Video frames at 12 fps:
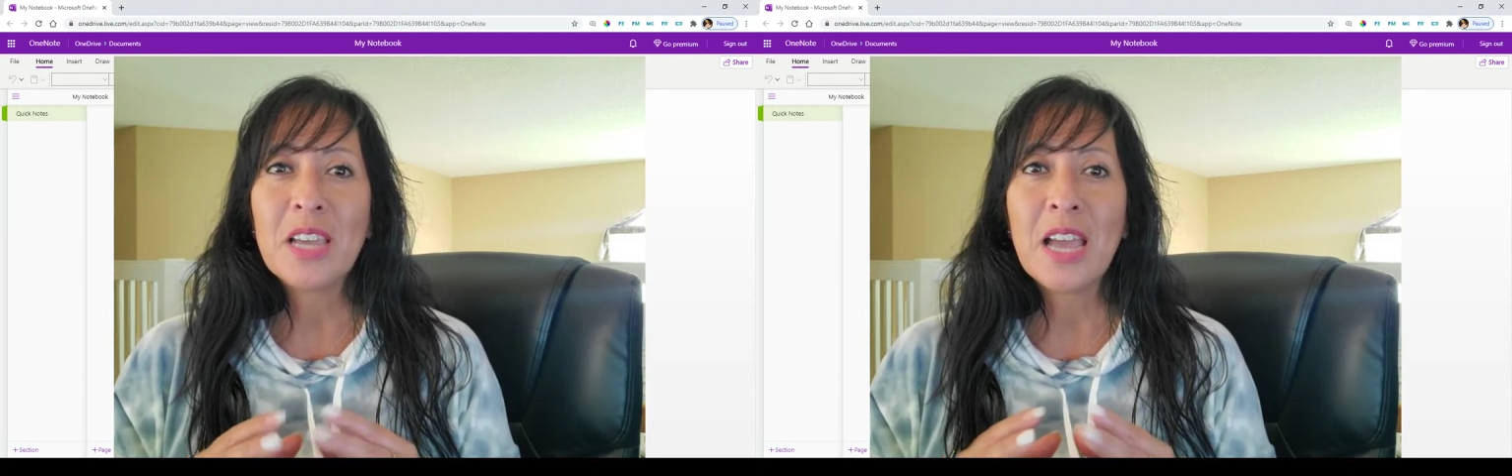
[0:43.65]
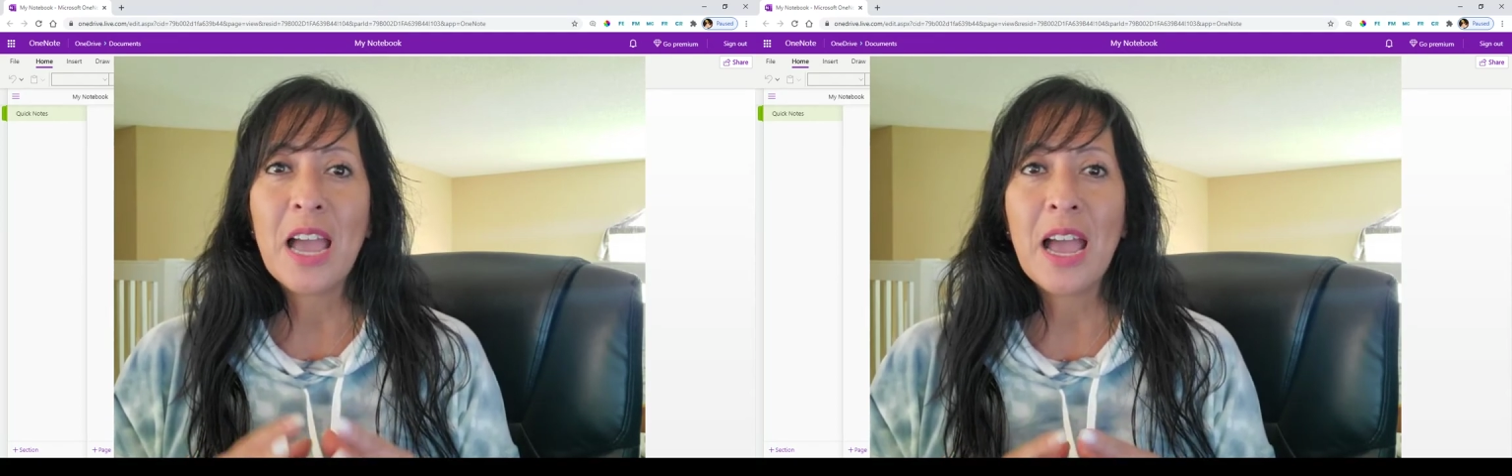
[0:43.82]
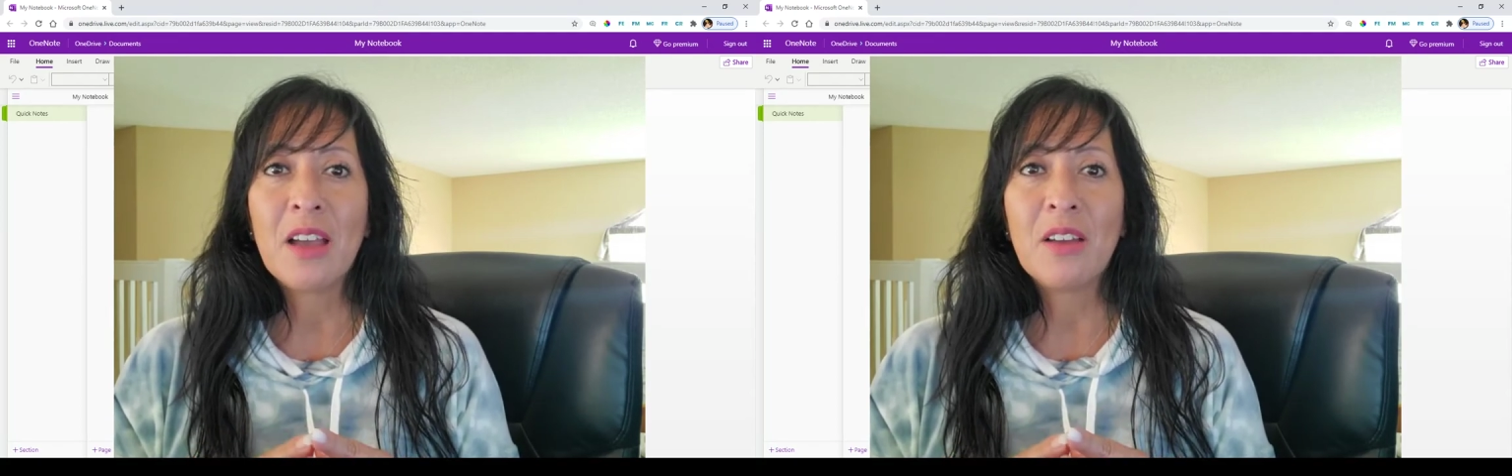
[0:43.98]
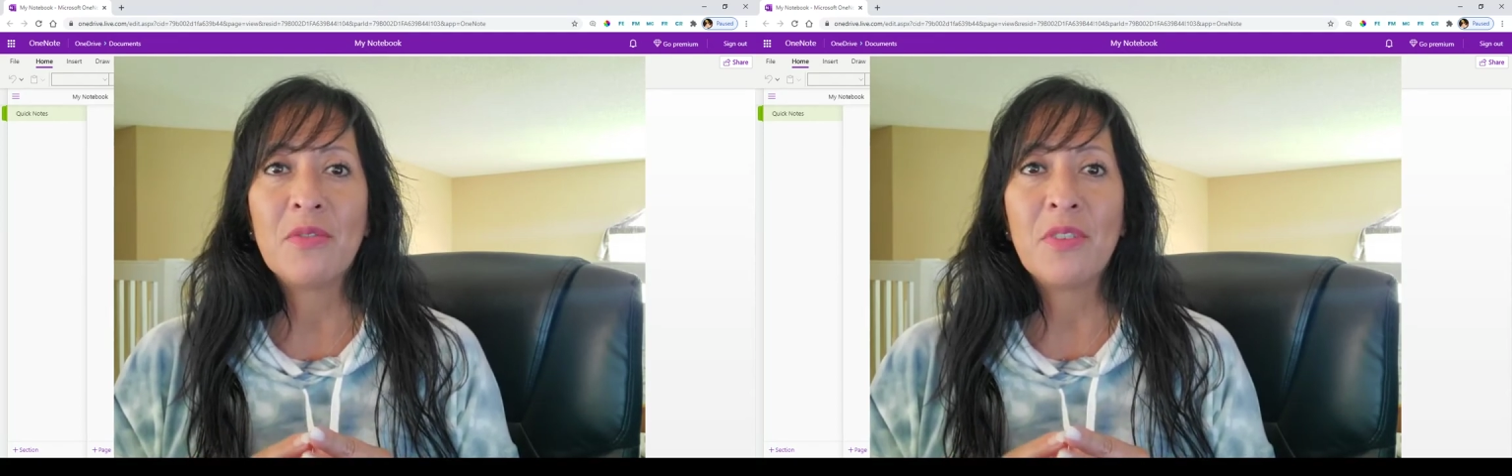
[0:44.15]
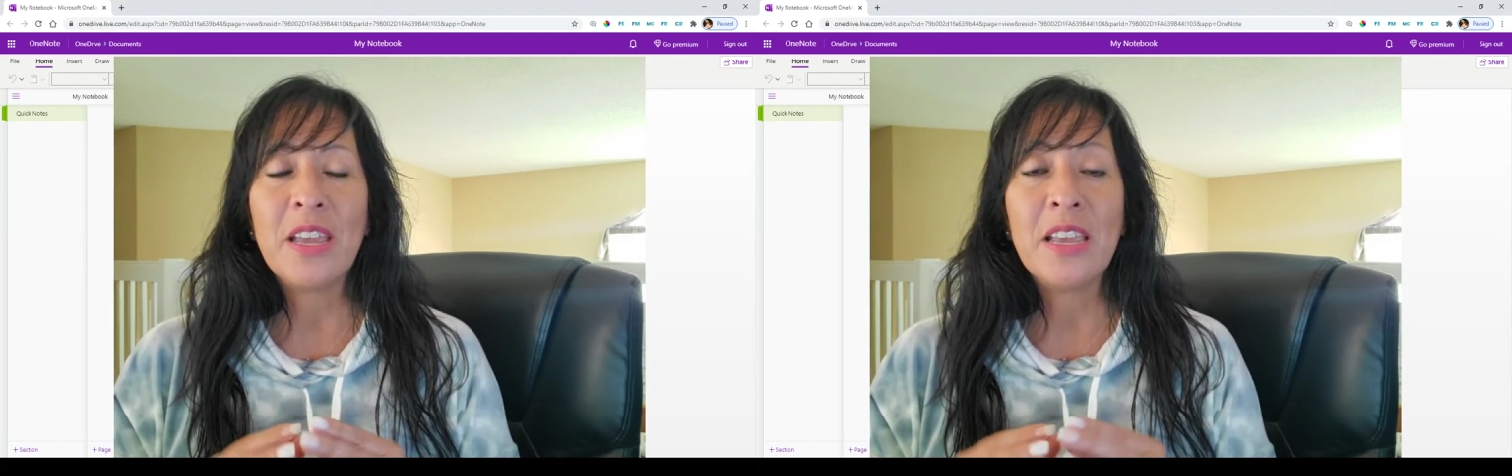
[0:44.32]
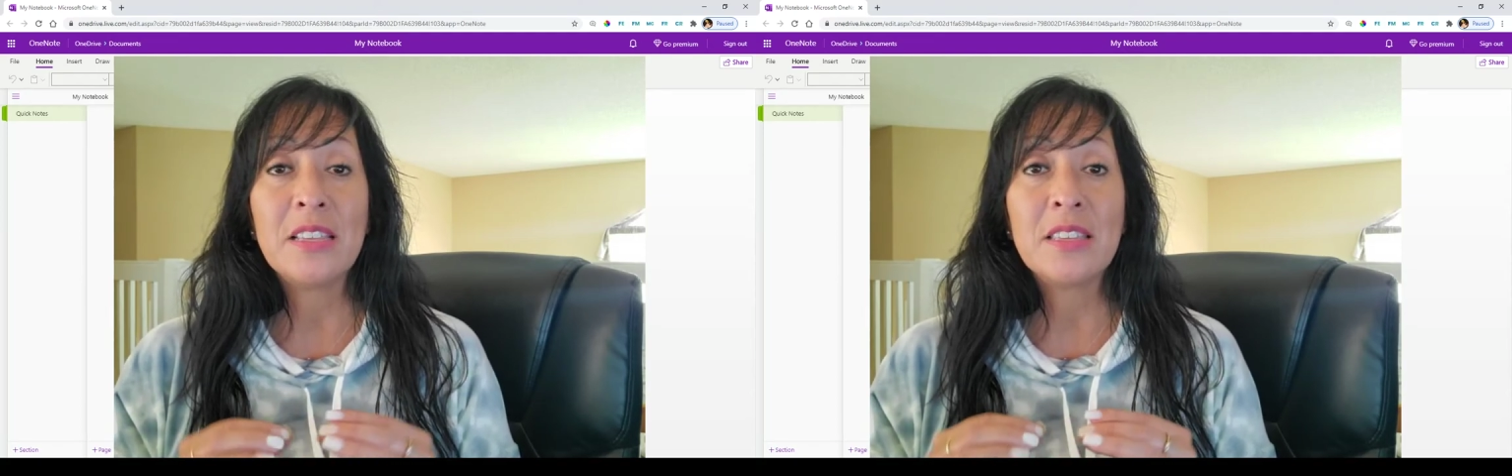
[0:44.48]
have
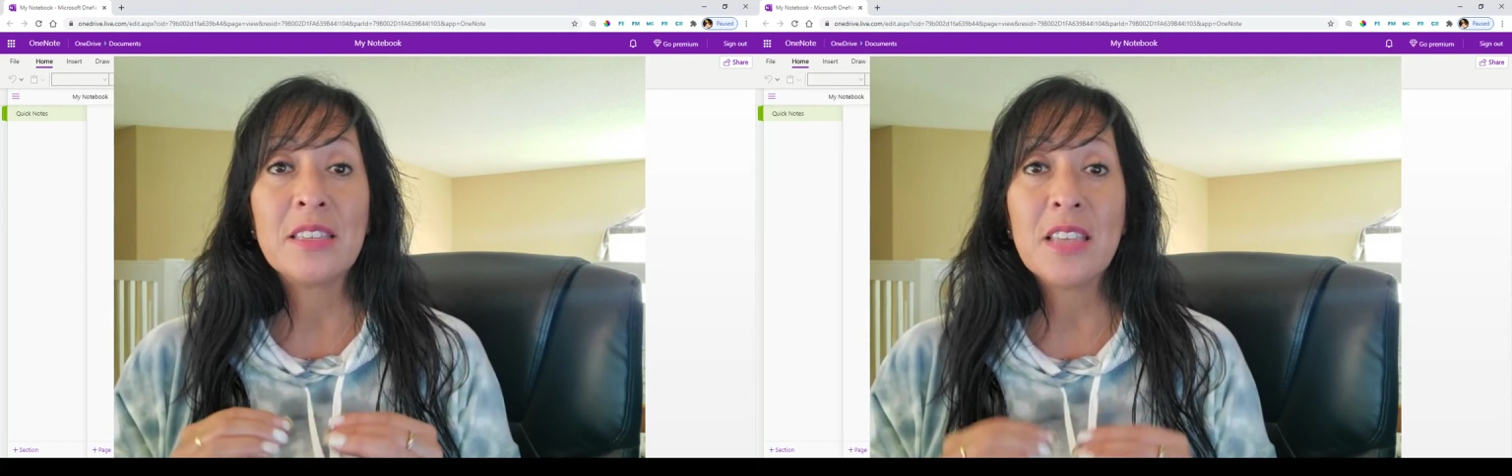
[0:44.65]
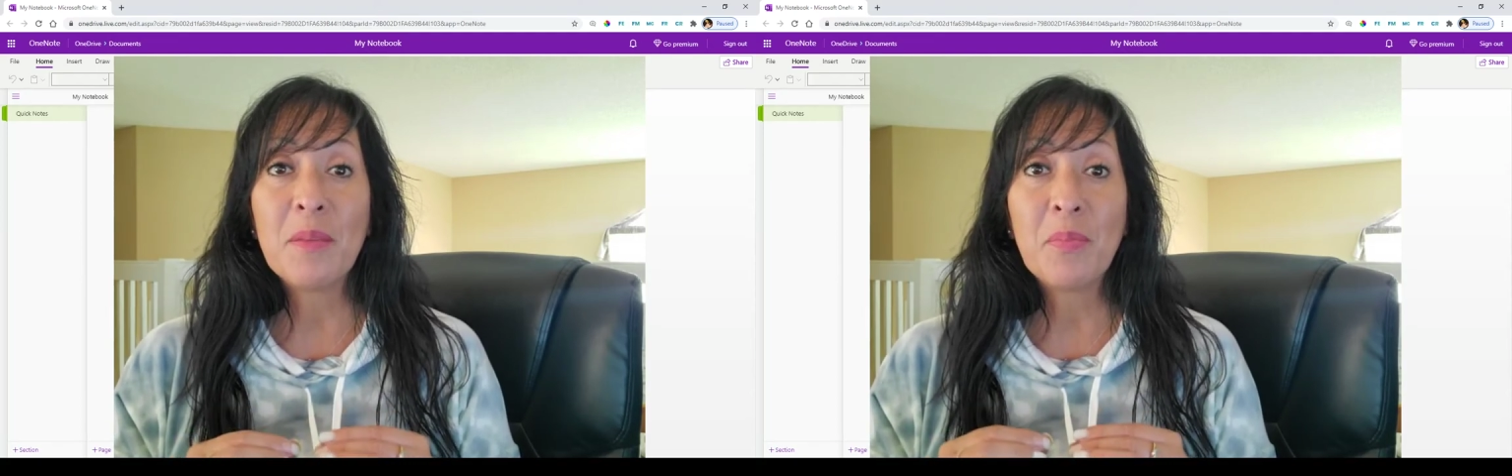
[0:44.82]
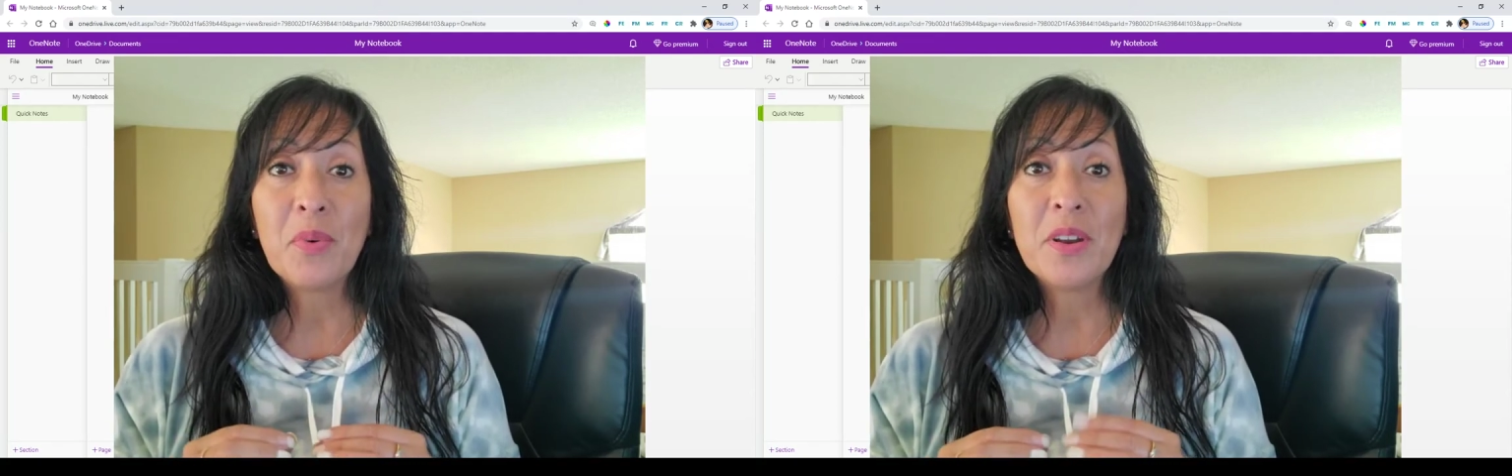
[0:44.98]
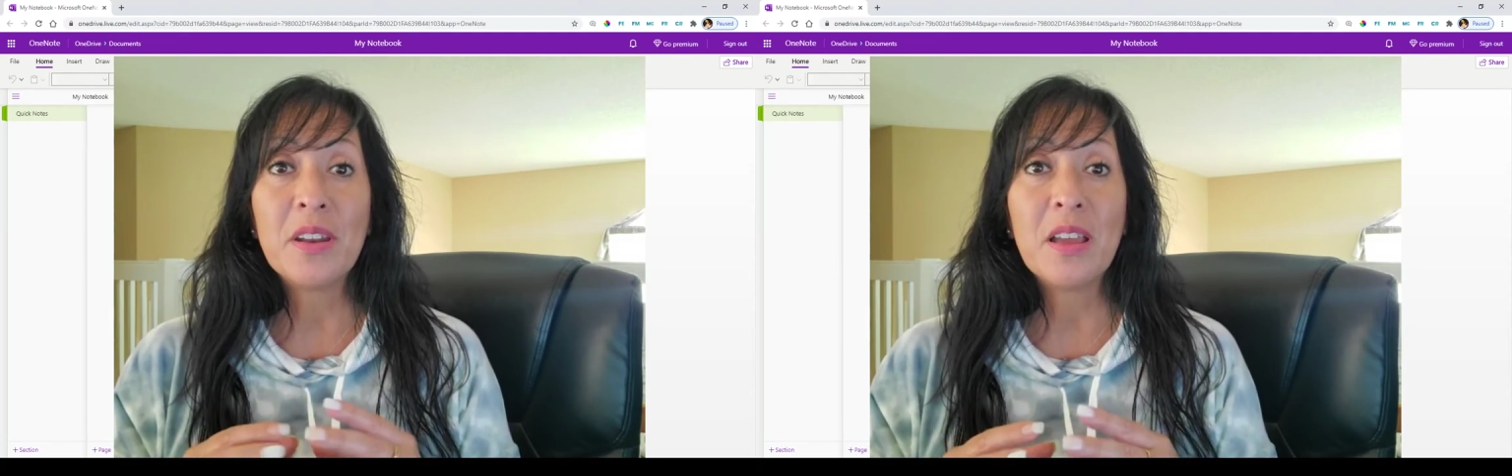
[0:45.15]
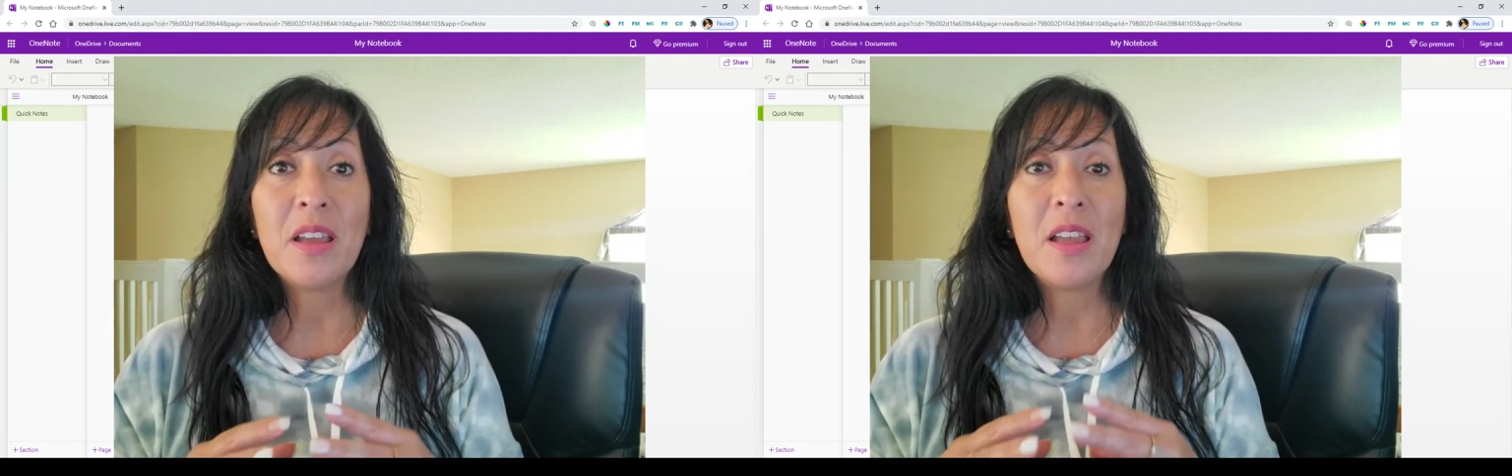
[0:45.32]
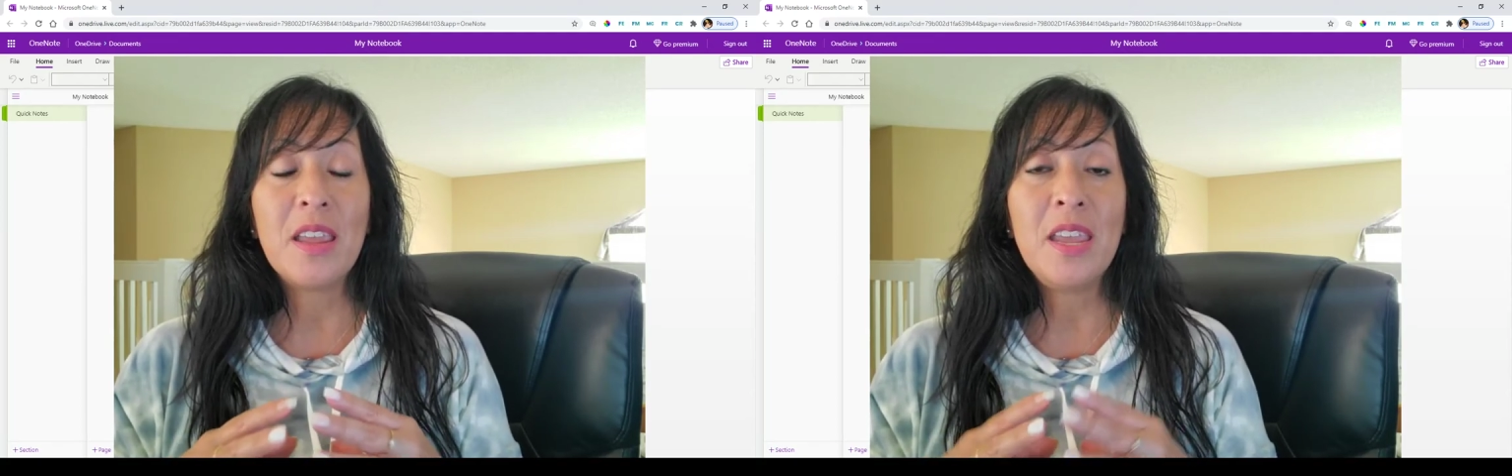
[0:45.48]
a separate